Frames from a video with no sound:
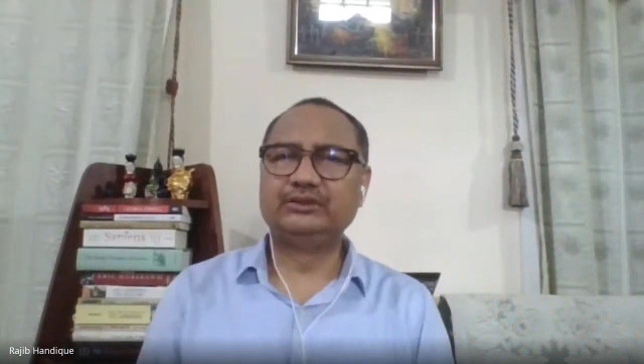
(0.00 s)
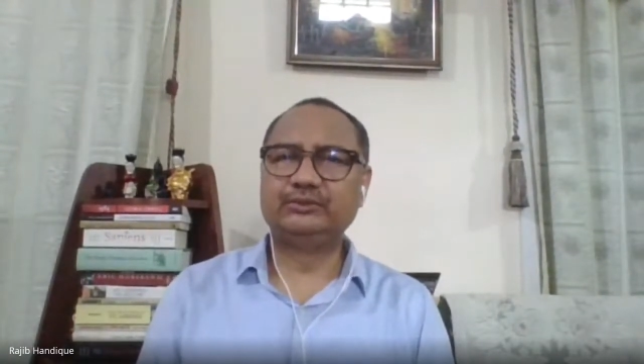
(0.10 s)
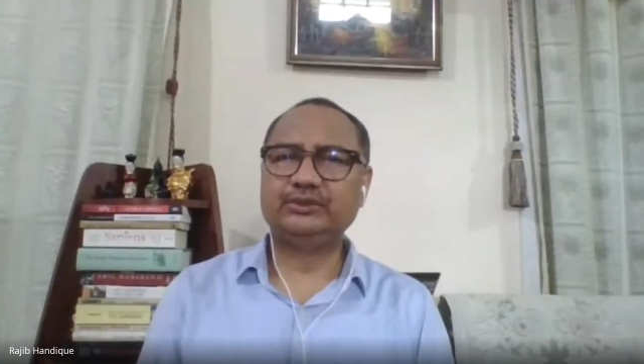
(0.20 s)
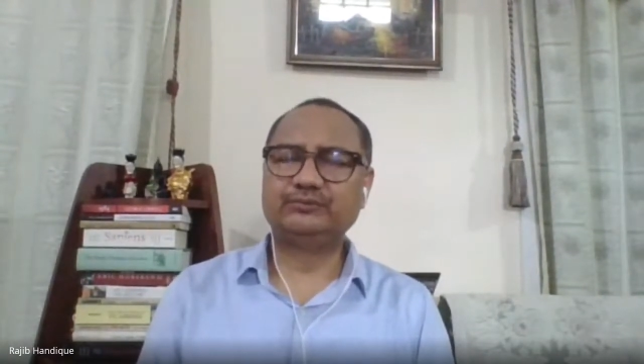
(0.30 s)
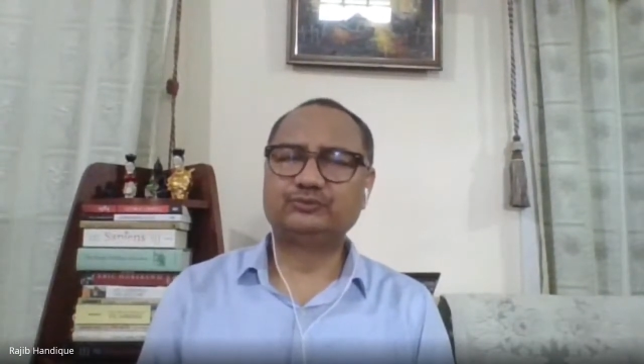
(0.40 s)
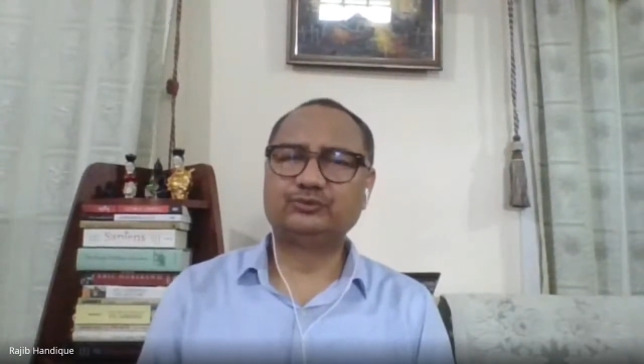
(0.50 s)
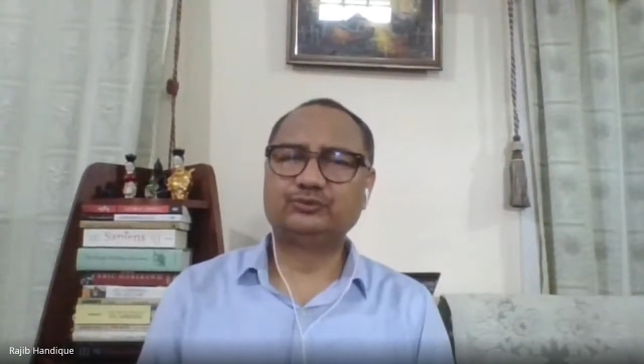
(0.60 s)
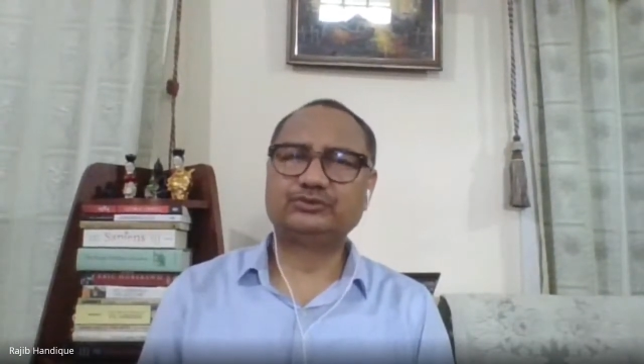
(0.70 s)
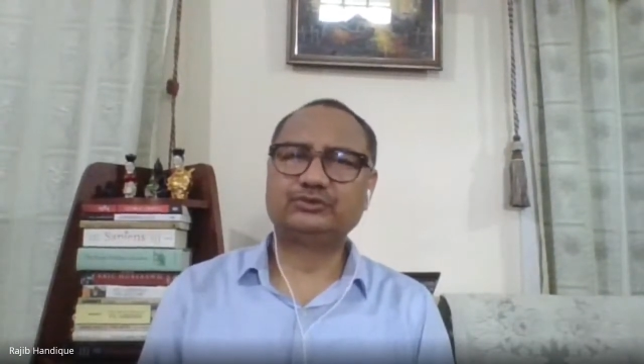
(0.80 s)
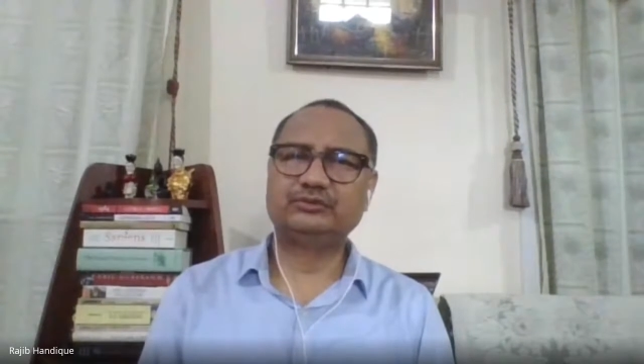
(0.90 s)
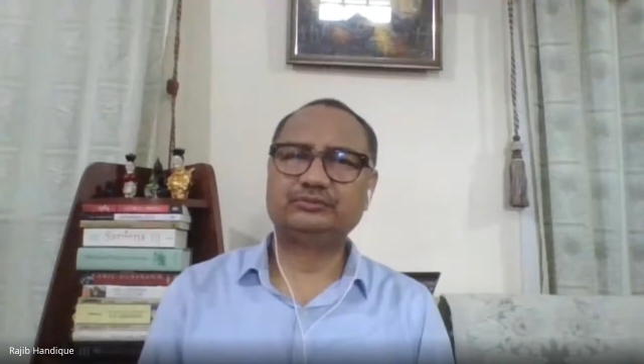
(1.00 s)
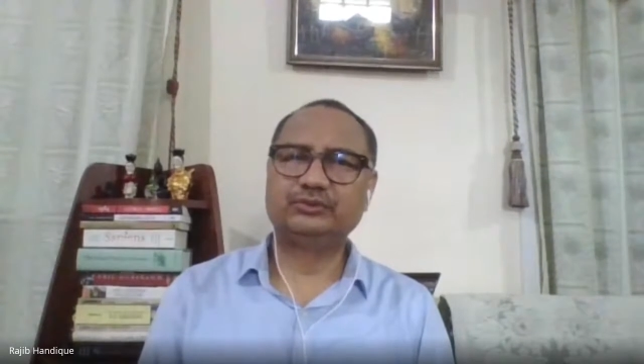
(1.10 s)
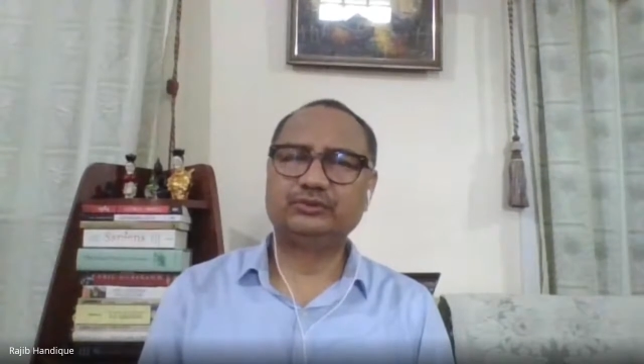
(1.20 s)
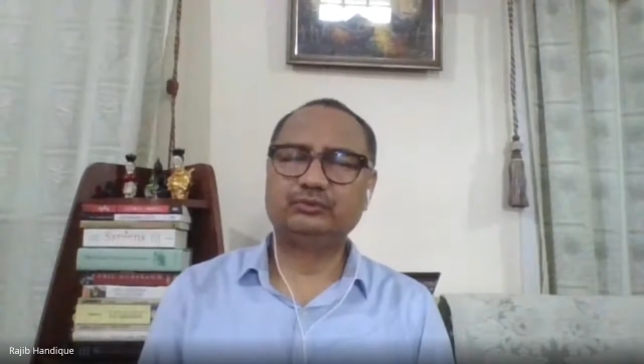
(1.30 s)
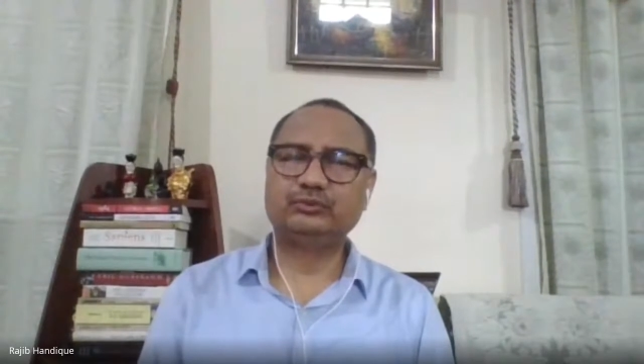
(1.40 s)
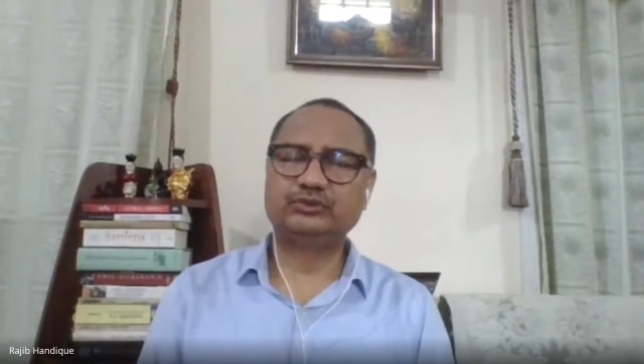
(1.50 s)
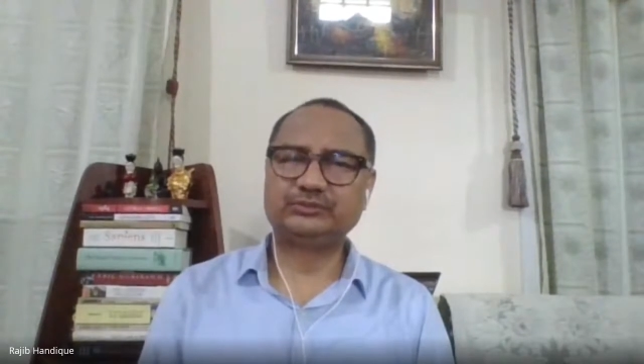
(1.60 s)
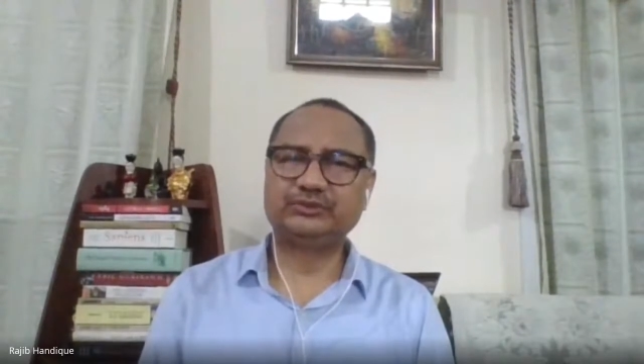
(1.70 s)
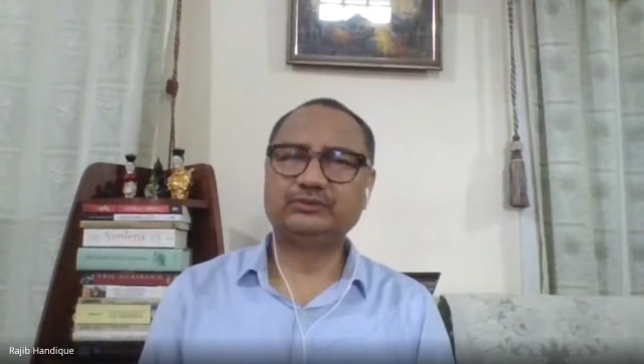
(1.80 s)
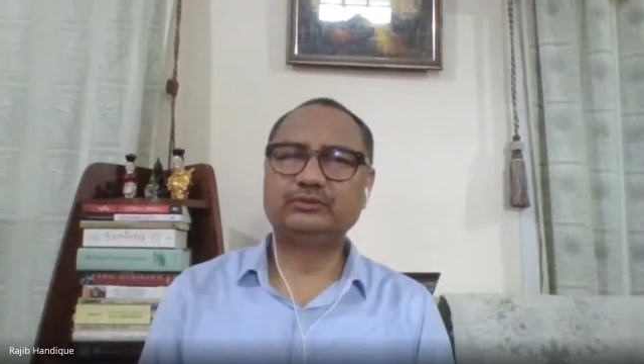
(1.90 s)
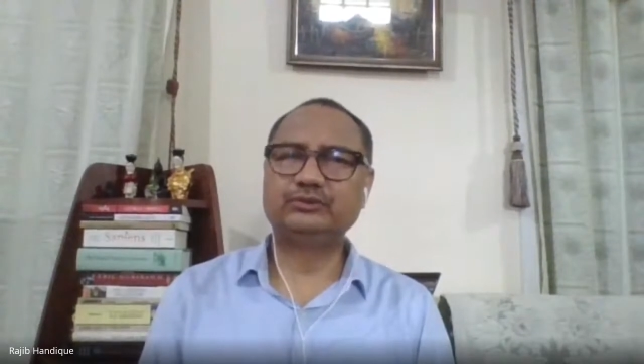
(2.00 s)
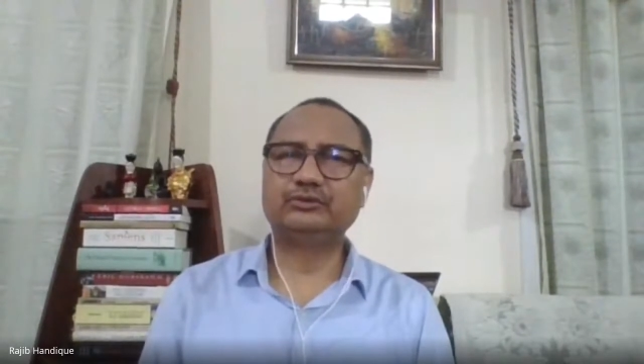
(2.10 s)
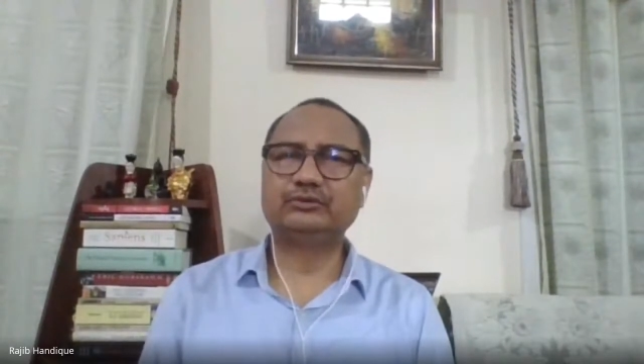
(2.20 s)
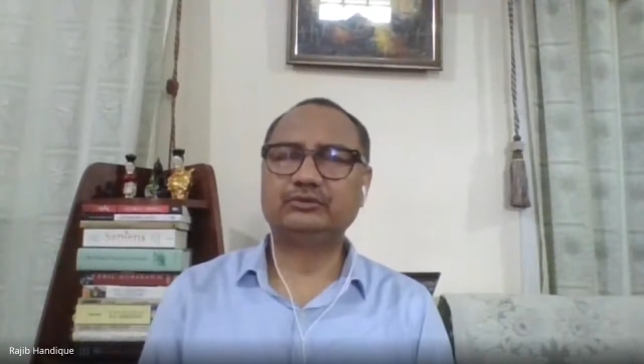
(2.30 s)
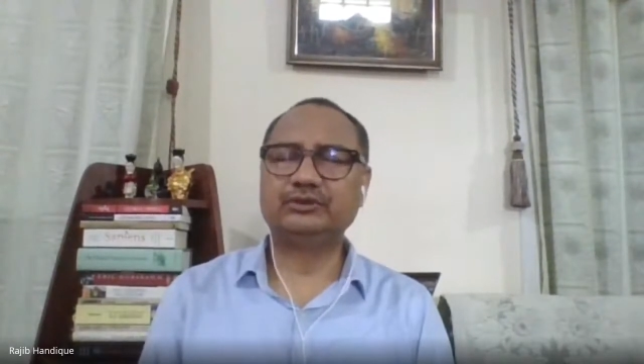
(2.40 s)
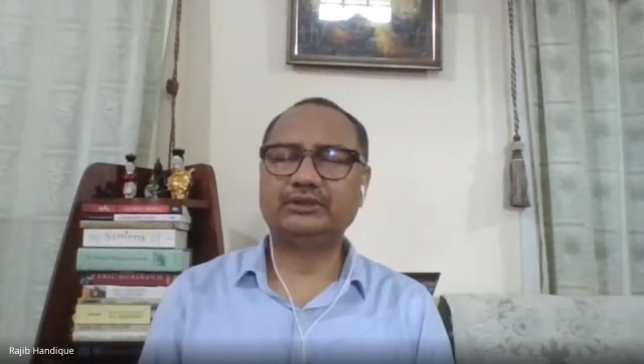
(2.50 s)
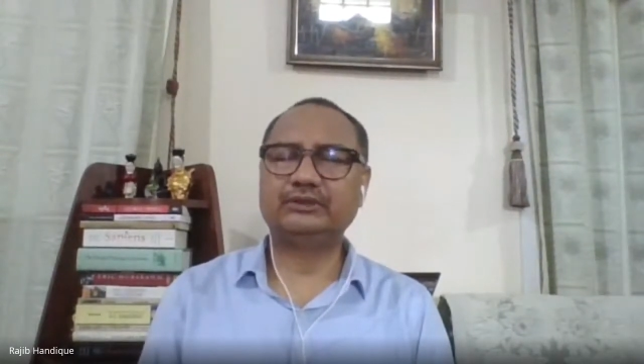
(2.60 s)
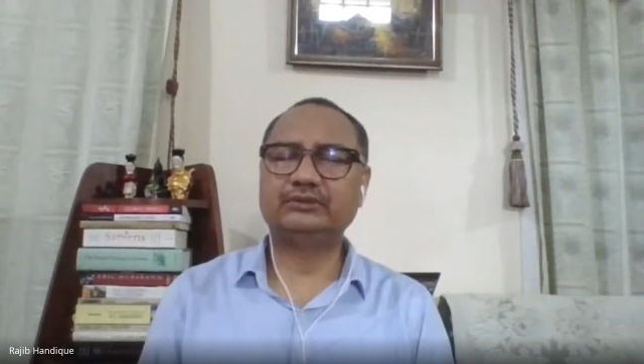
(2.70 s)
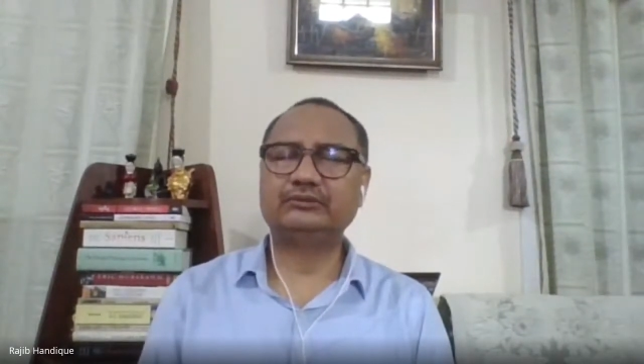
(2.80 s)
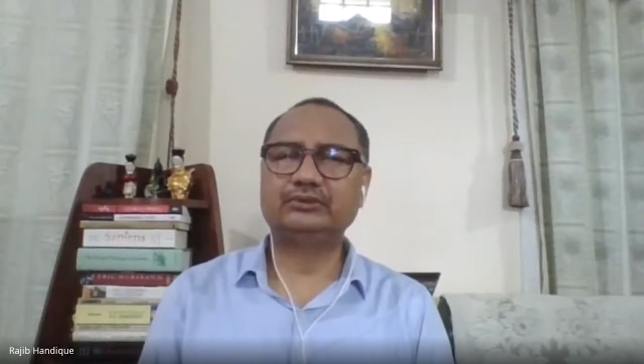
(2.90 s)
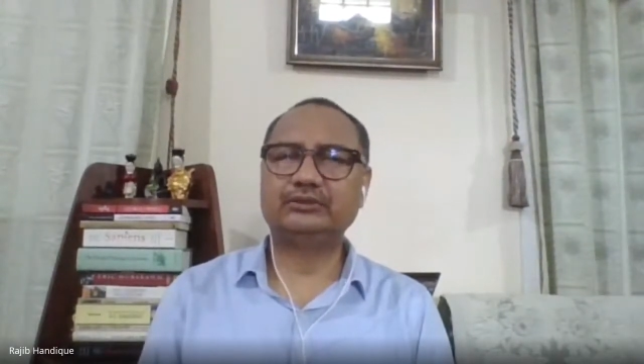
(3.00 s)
we have so much of worshipping going on all around.